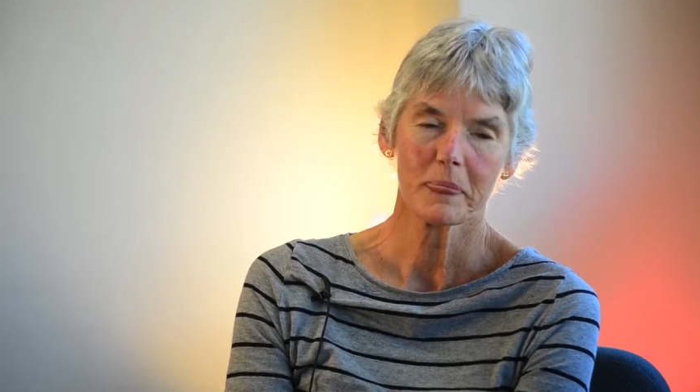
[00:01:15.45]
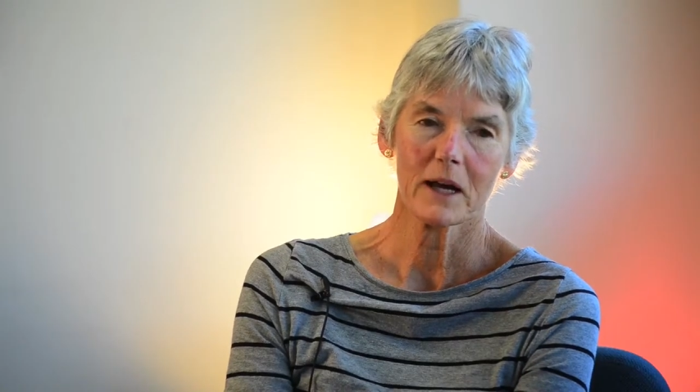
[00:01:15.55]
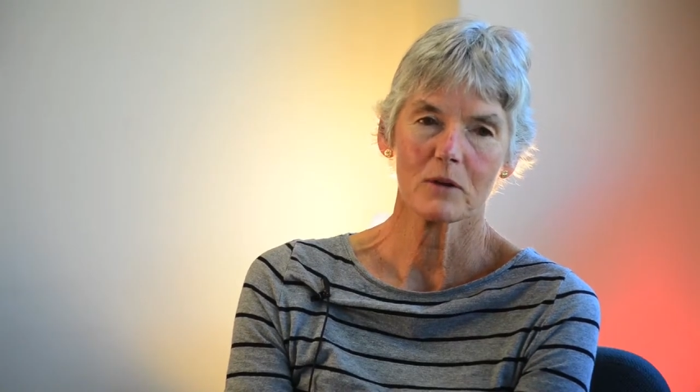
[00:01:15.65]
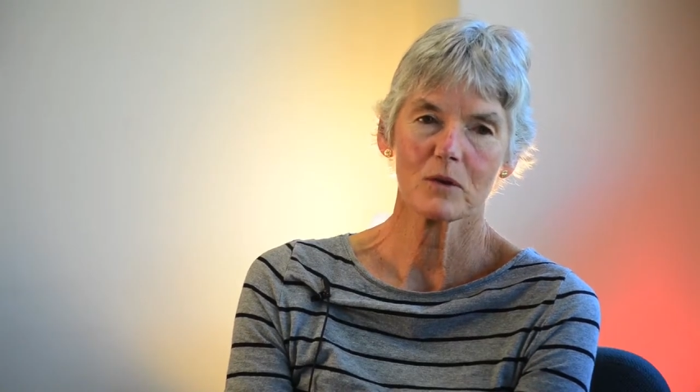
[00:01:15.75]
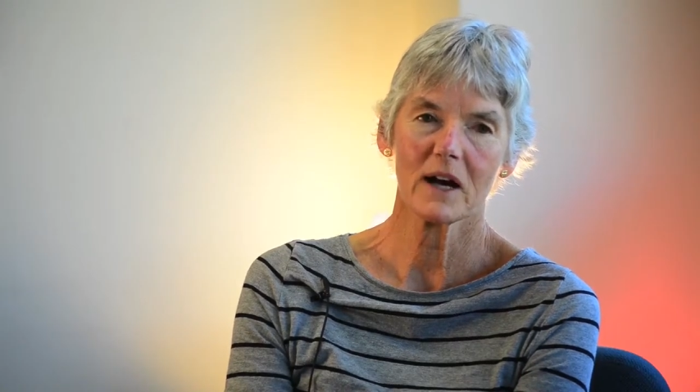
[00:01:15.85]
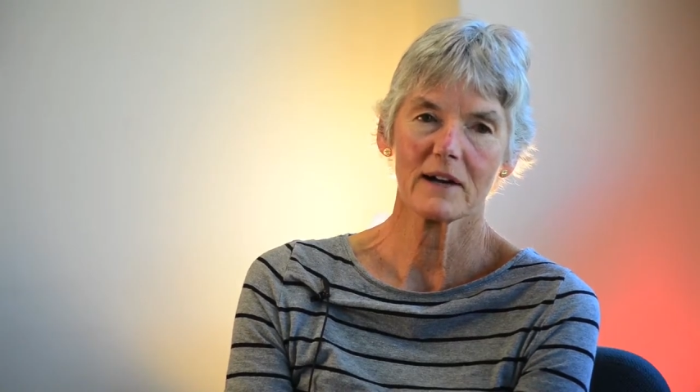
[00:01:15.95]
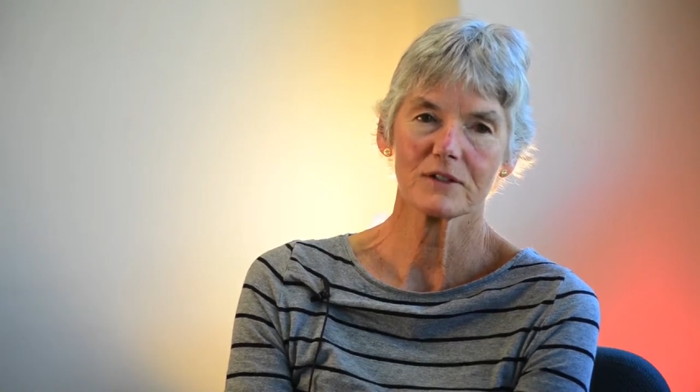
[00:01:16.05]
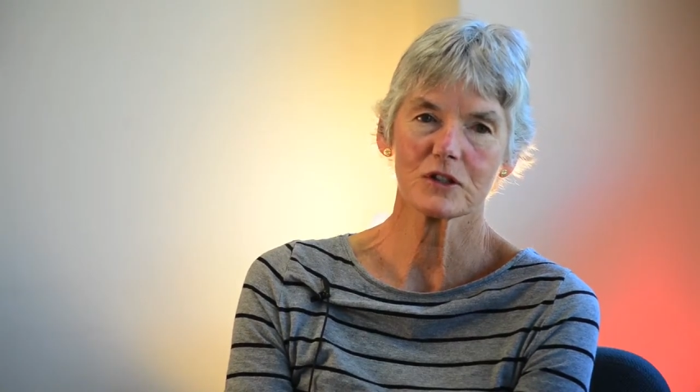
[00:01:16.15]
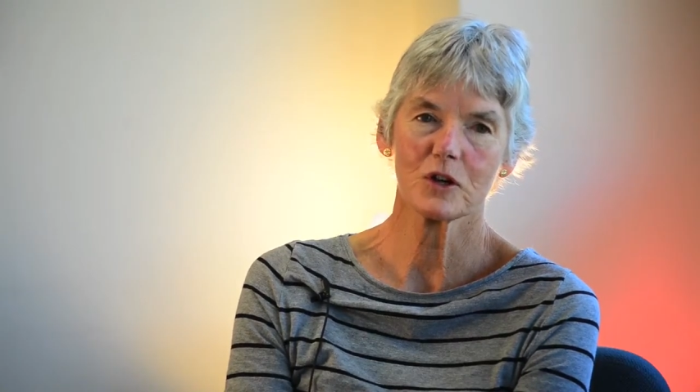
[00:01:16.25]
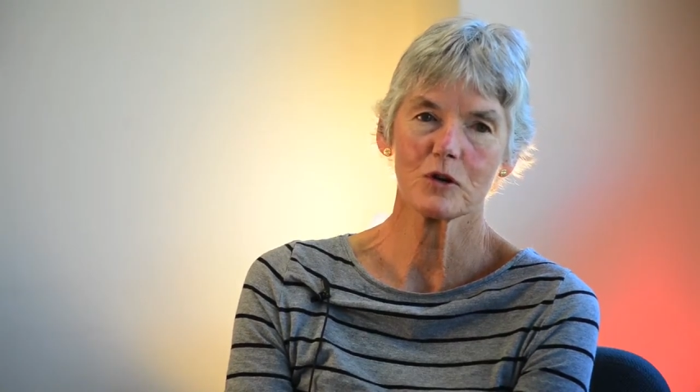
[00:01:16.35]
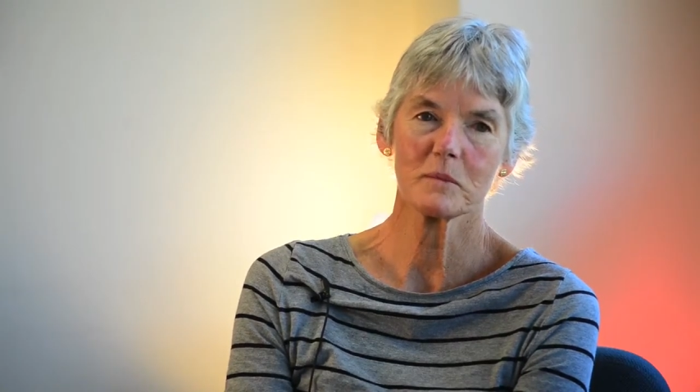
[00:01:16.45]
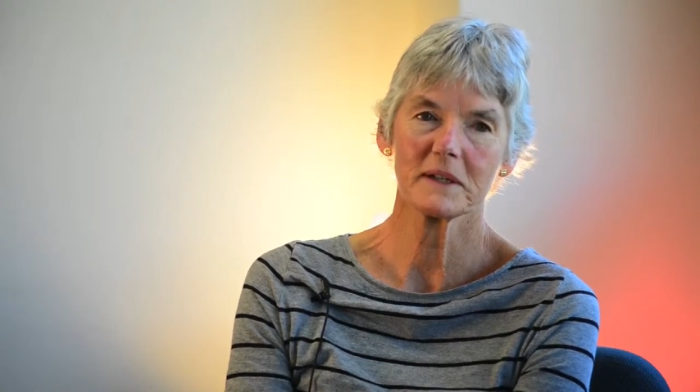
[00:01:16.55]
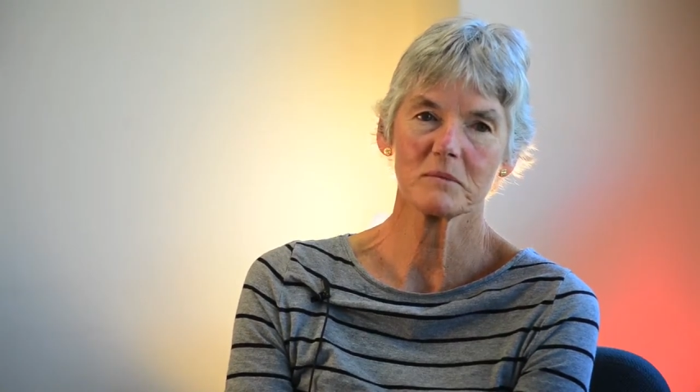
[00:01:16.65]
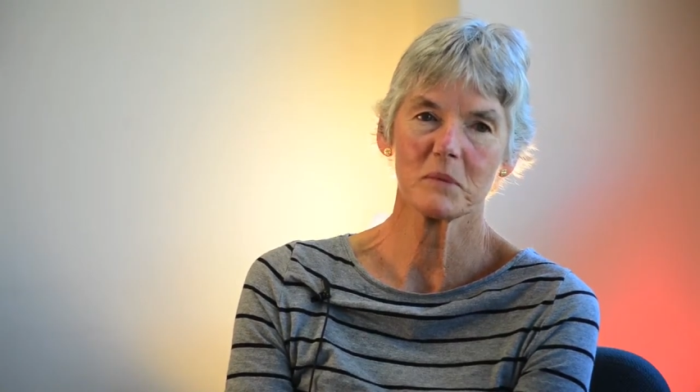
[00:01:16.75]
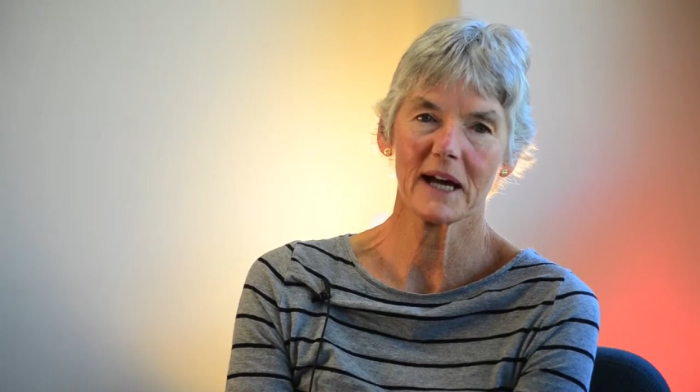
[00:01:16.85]
arrived home
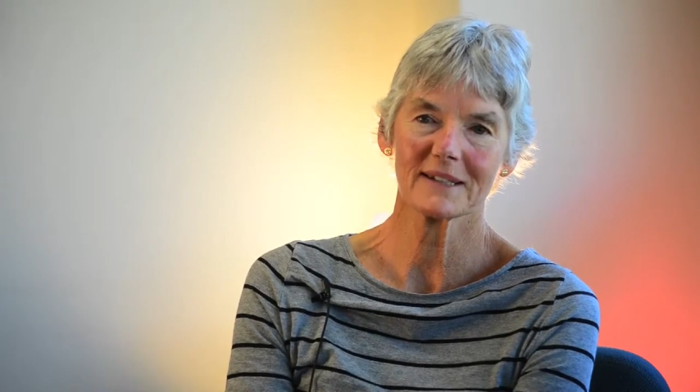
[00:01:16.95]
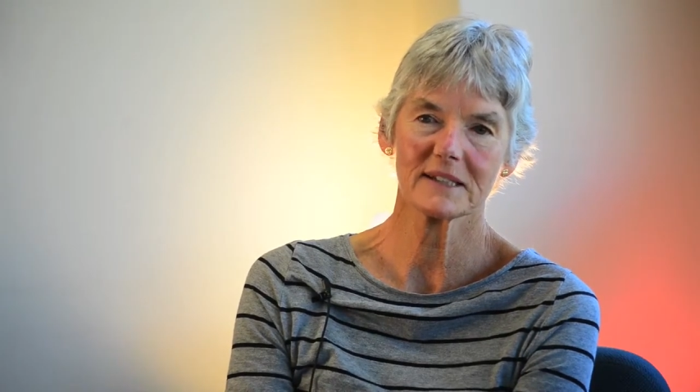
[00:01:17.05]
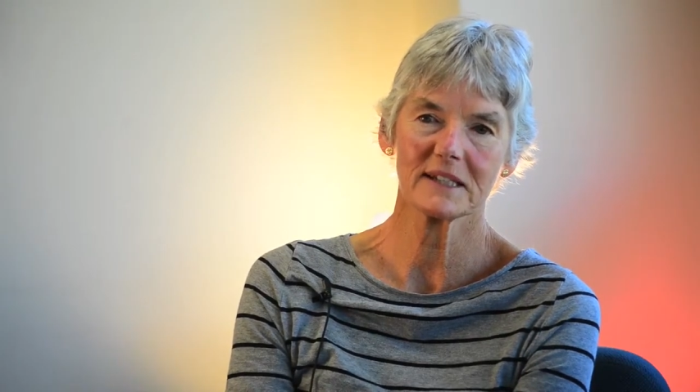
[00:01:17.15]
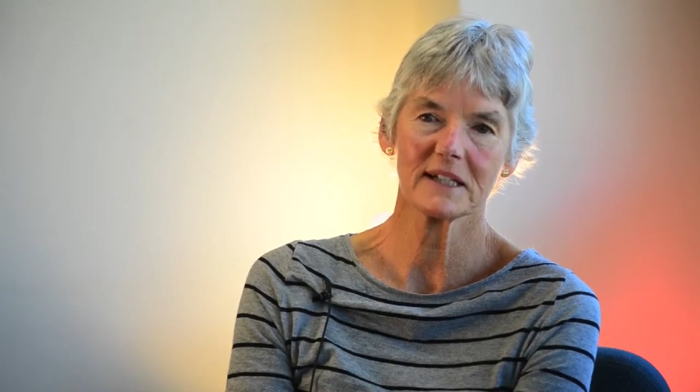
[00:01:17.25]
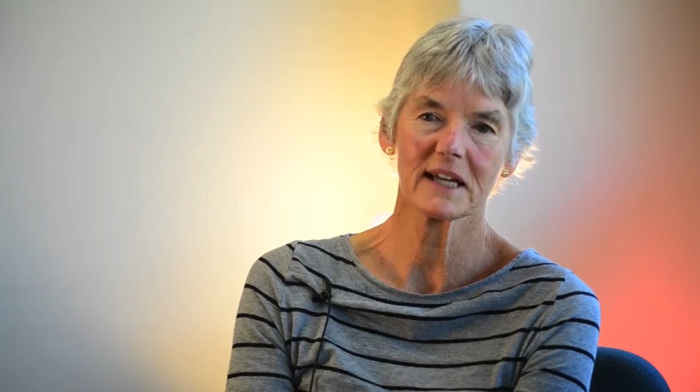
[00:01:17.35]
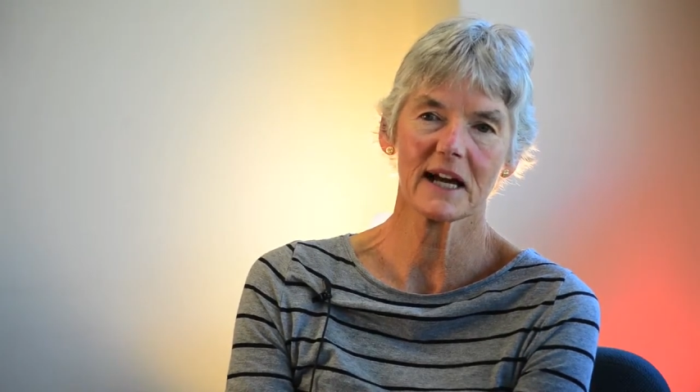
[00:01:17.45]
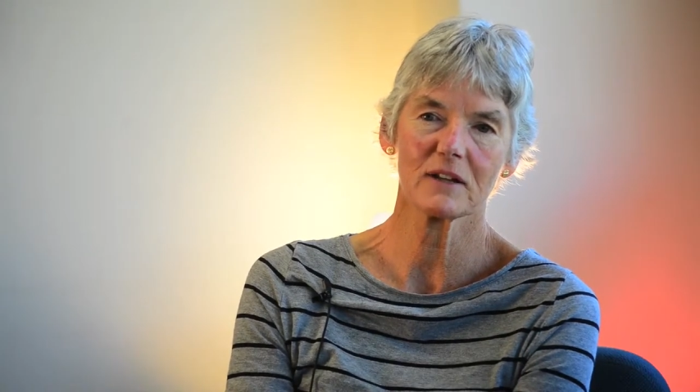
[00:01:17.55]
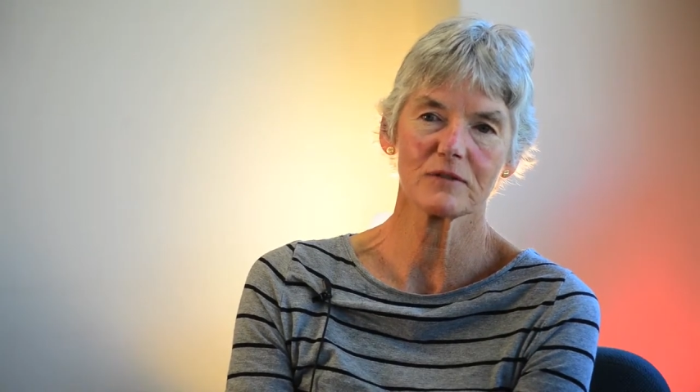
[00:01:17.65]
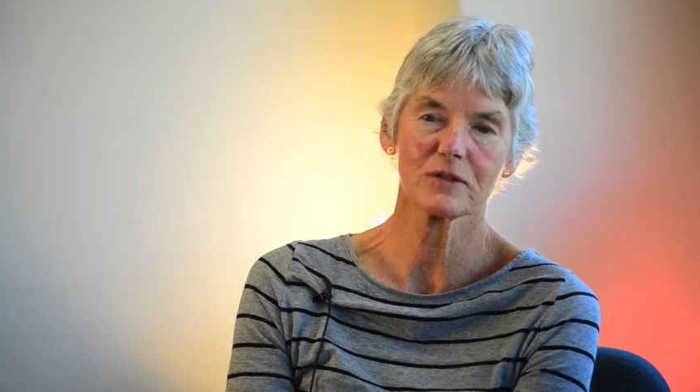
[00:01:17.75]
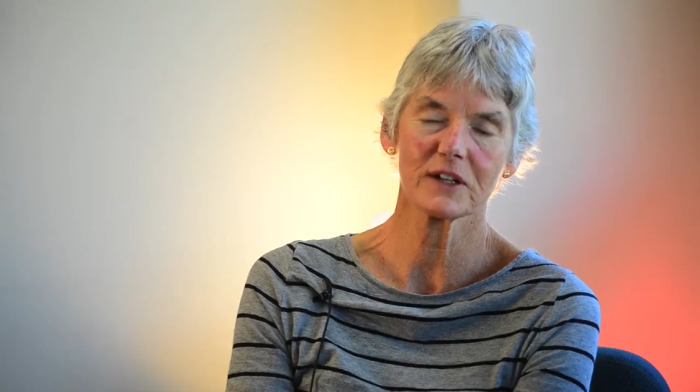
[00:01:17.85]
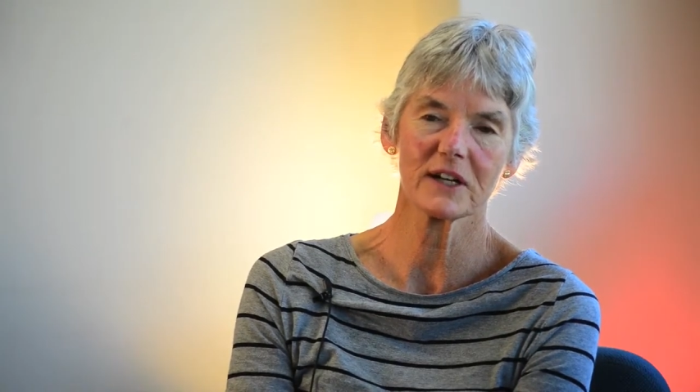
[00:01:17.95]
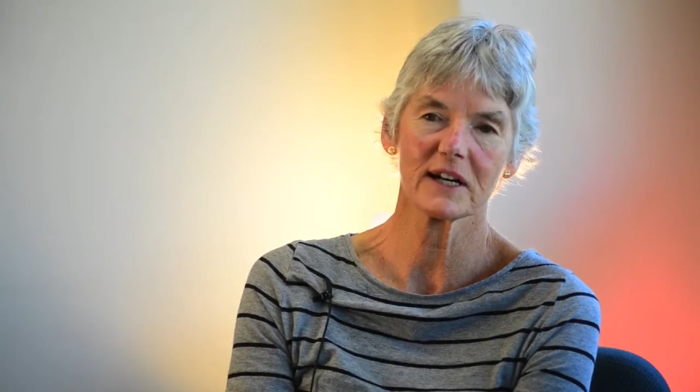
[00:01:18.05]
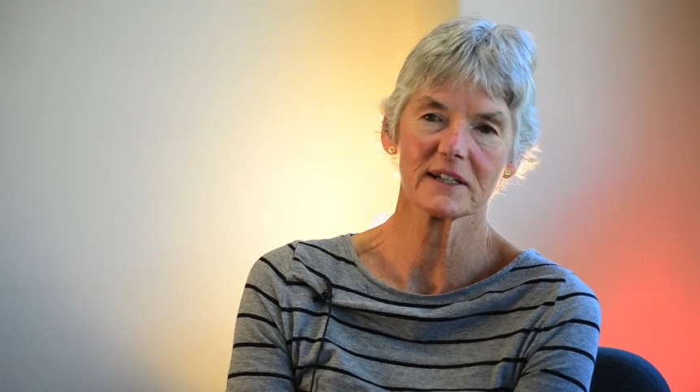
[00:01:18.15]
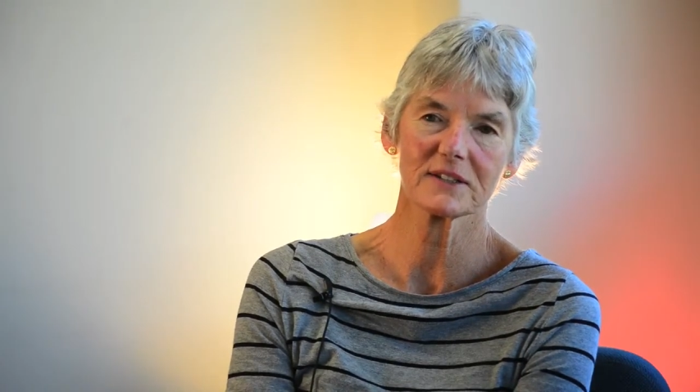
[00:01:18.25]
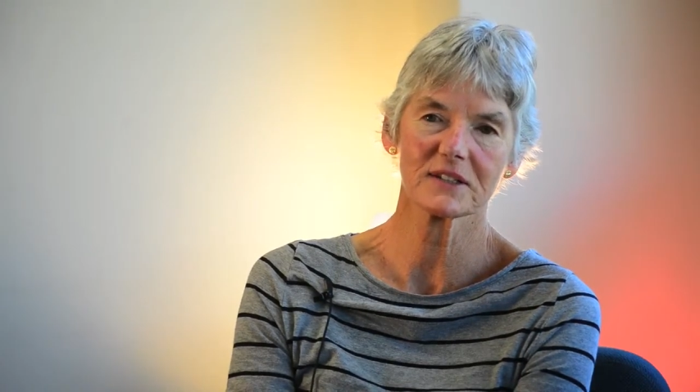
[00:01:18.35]
in Pasadena, California
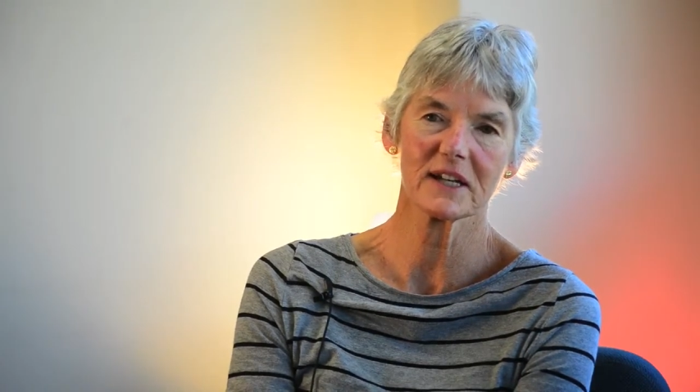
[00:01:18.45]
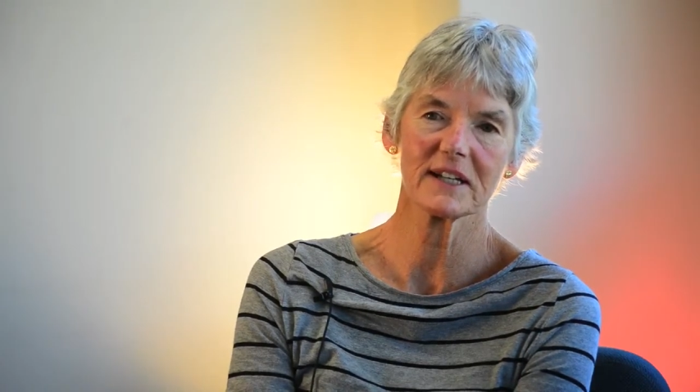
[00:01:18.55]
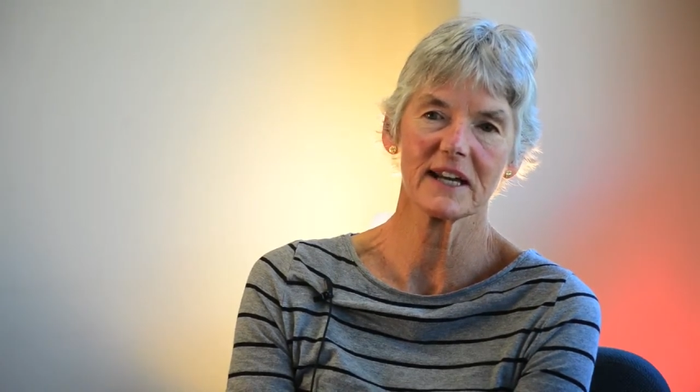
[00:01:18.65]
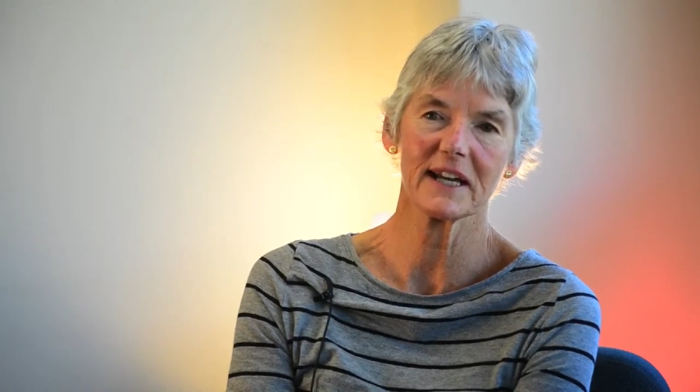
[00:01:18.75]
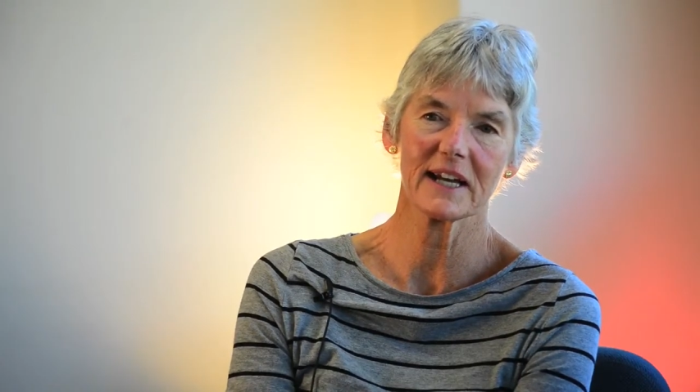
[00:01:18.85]
on a Sunday,